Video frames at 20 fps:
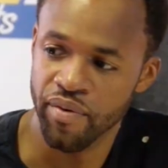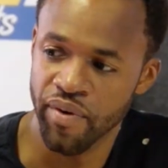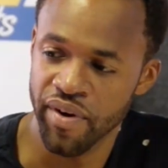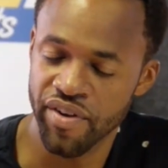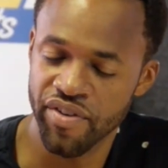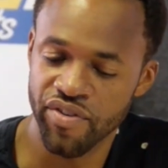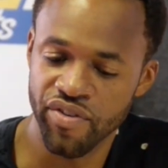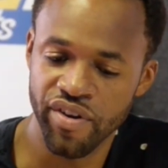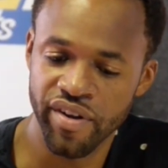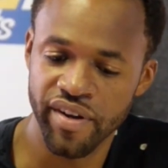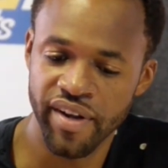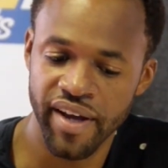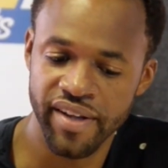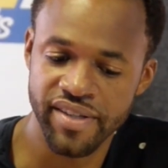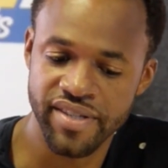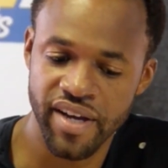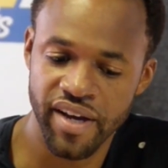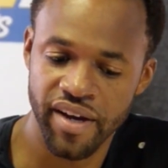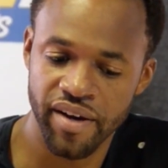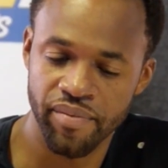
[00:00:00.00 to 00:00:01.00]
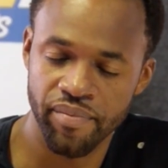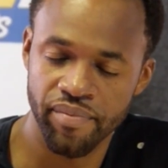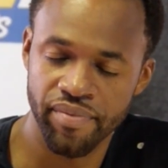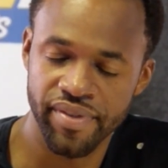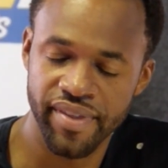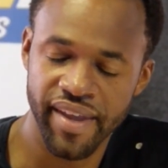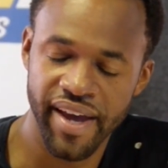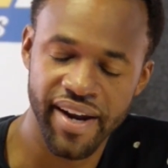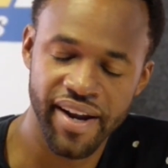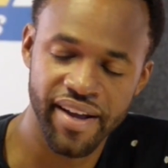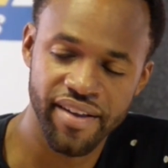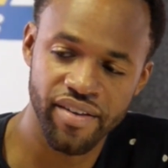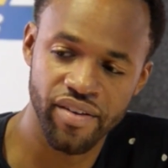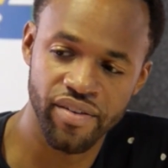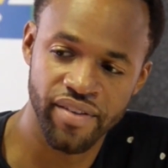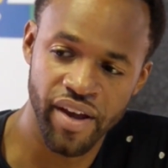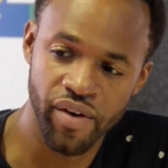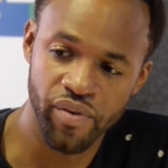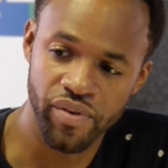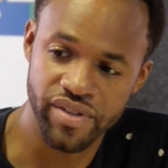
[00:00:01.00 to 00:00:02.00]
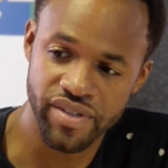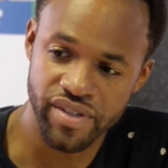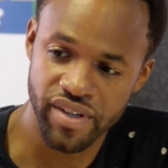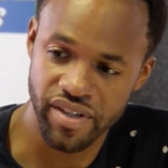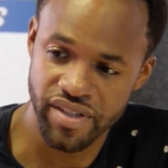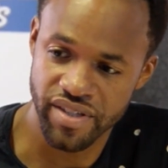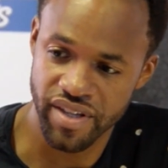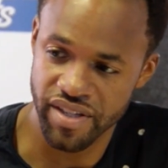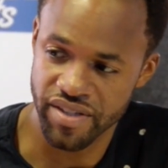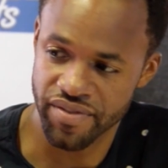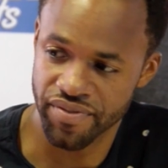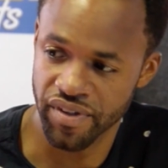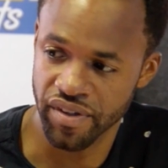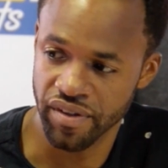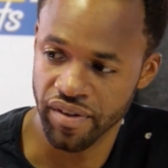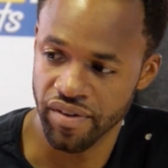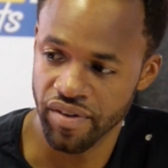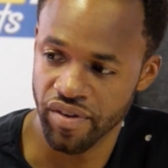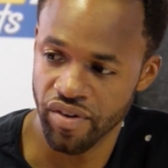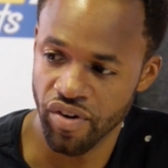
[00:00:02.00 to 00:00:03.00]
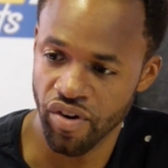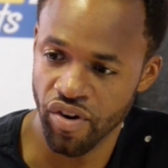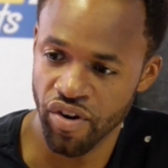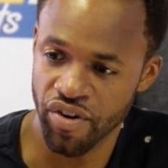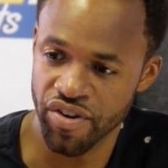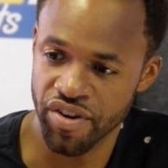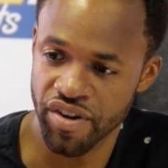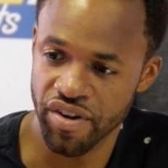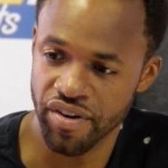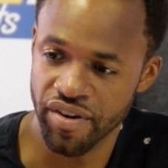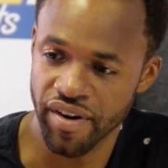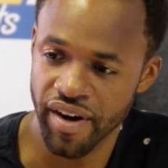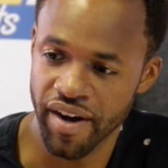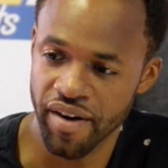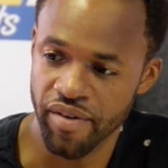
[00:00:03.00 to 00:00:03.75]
Well, it's good that that was successful on your